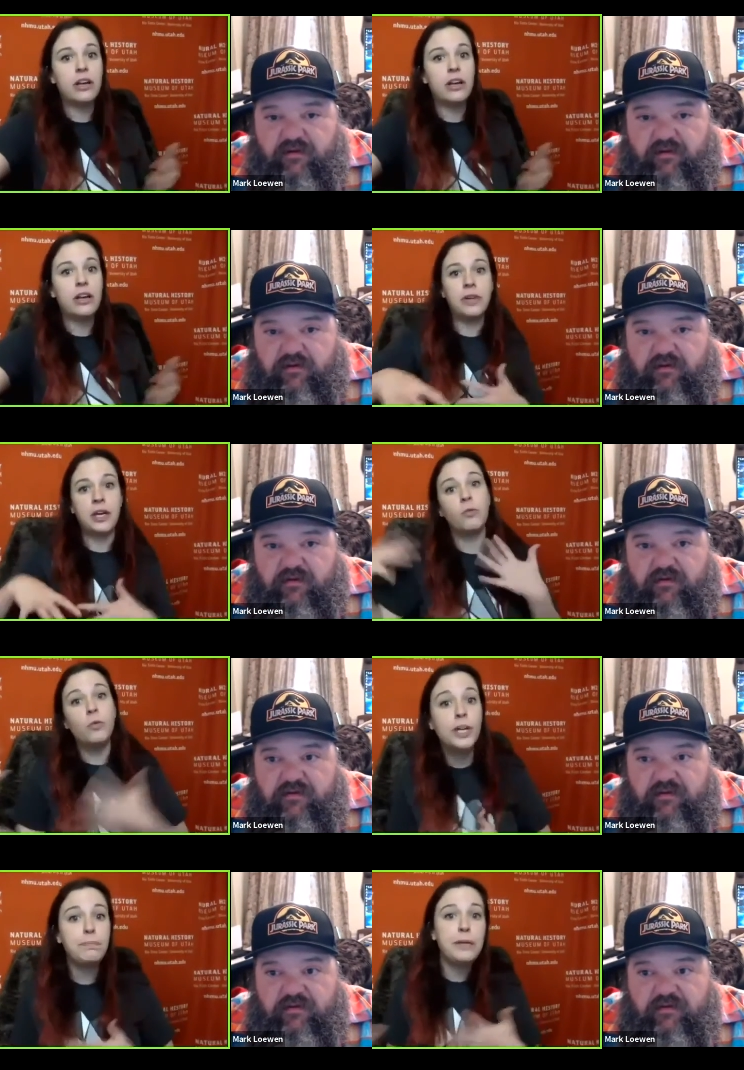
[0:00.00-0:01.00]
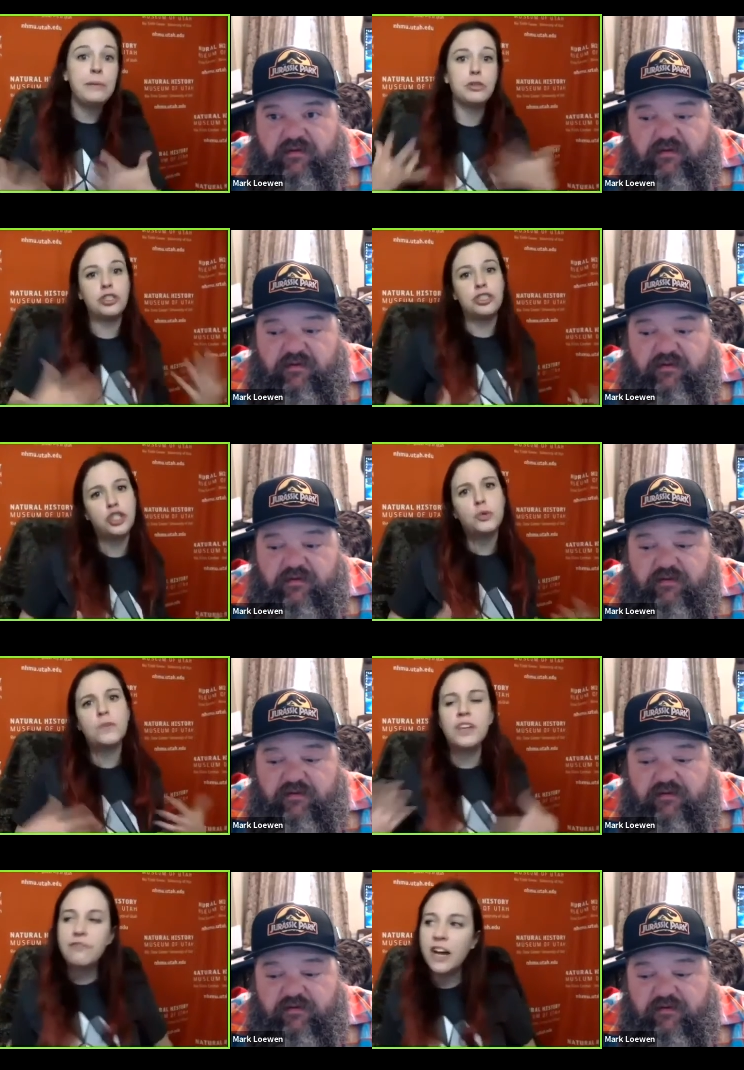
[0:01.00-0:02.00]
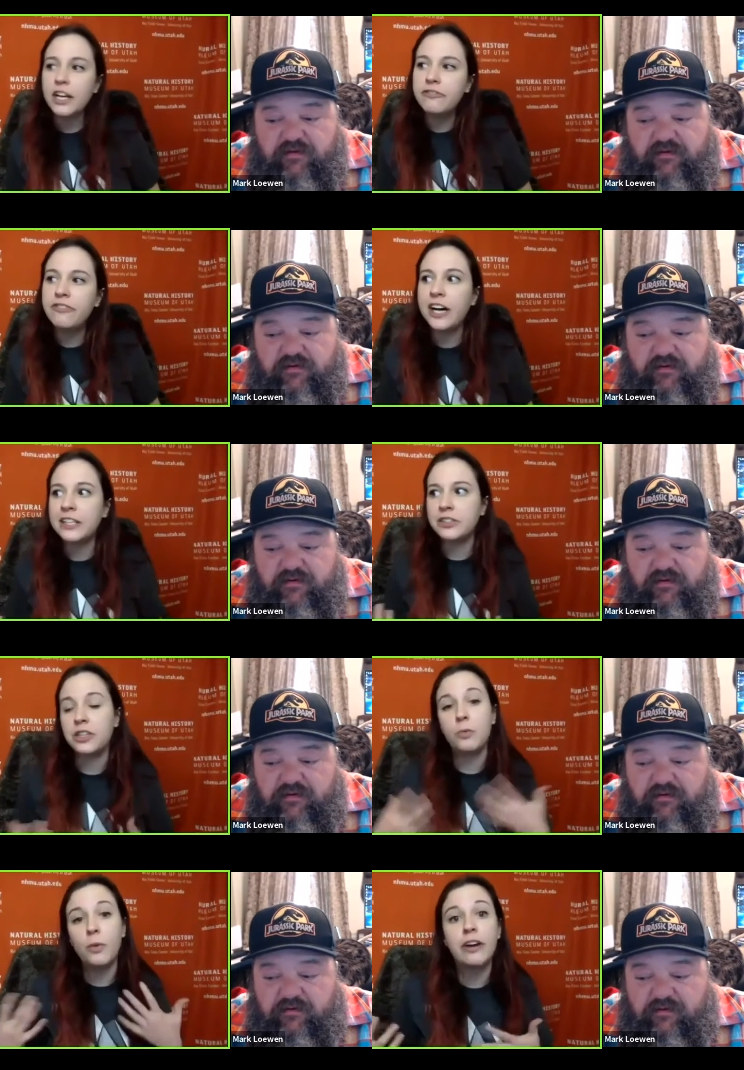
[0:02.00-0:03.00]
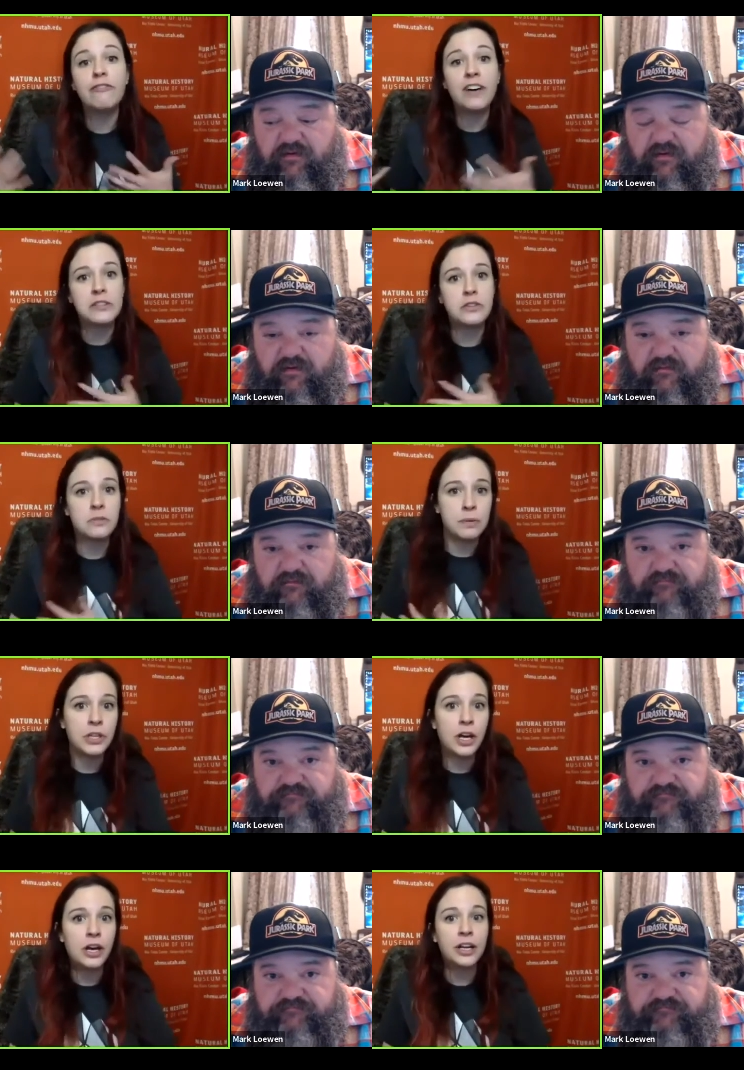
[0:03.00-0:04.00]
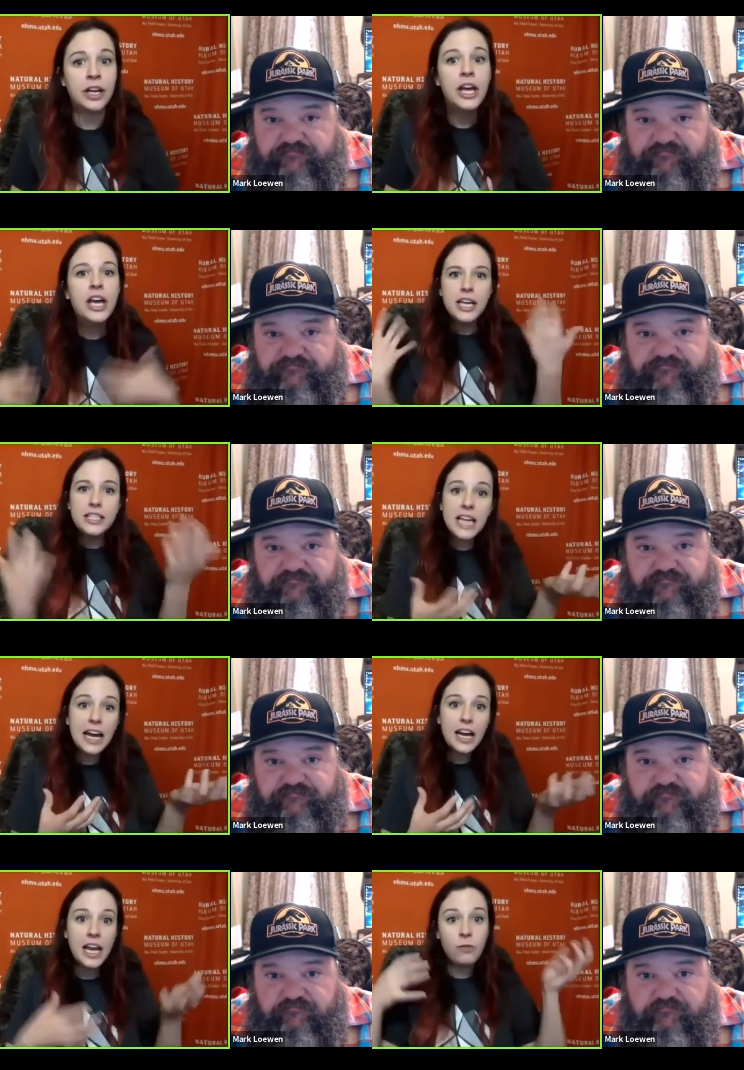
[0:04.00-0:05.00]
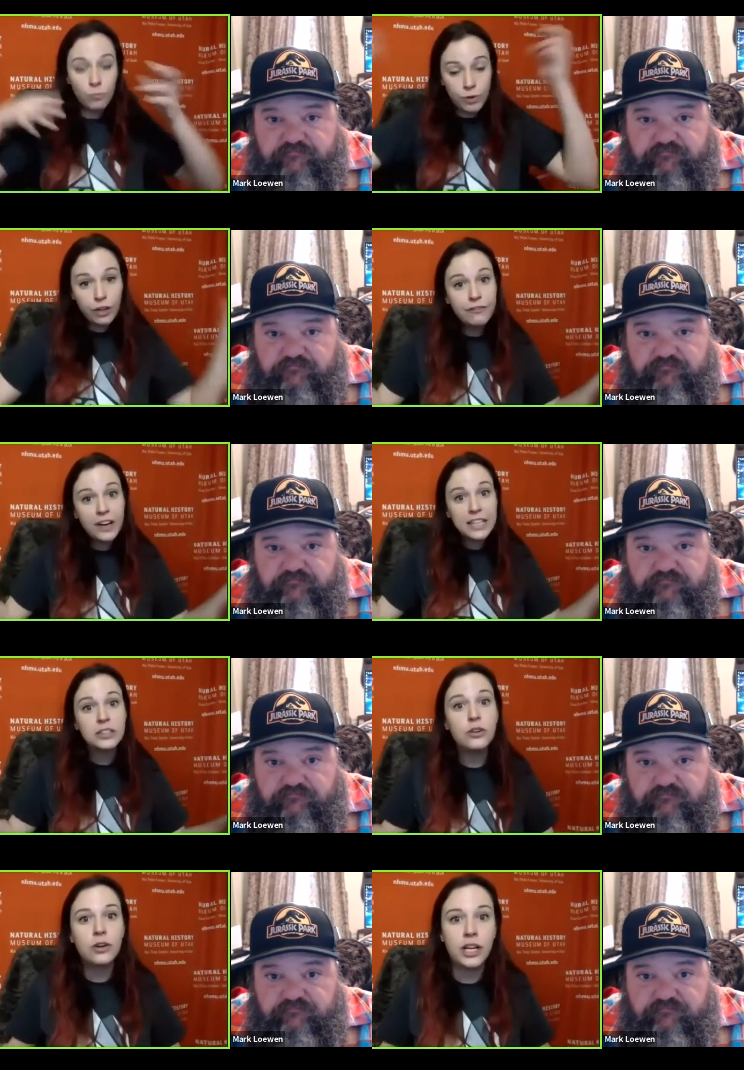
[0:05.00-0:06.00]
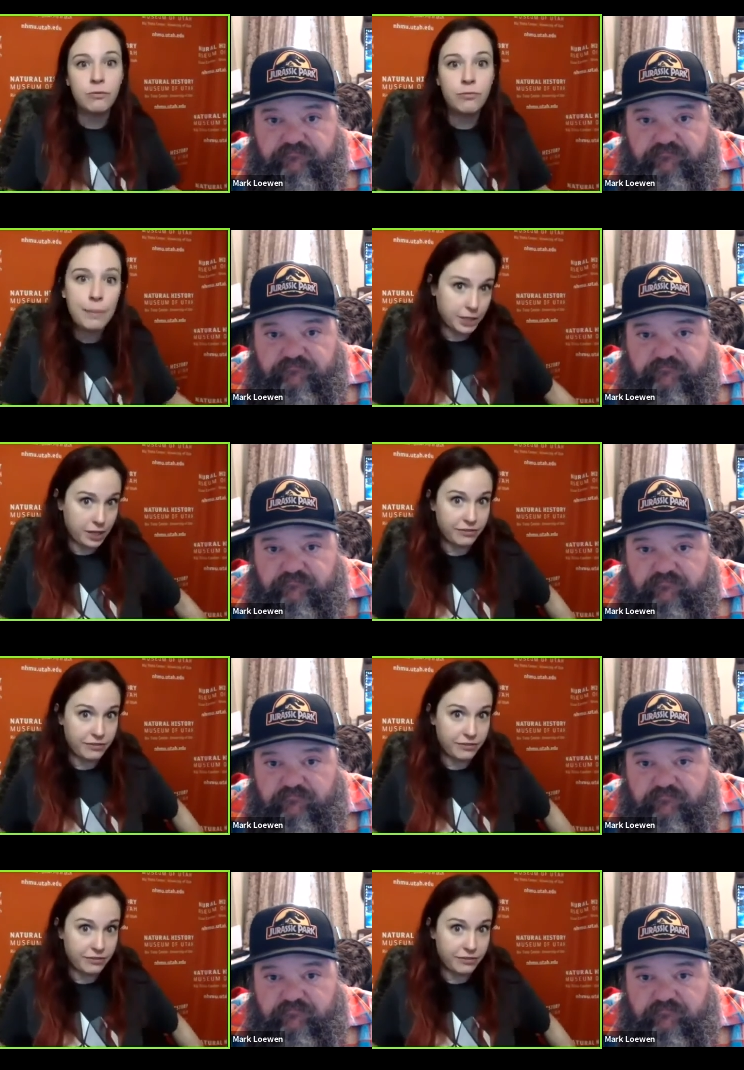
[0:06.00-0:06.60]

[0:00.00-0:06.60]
Speaker 1: about like what people should do if they find a fossil and where fossils belong. Is that a real fossil or a replica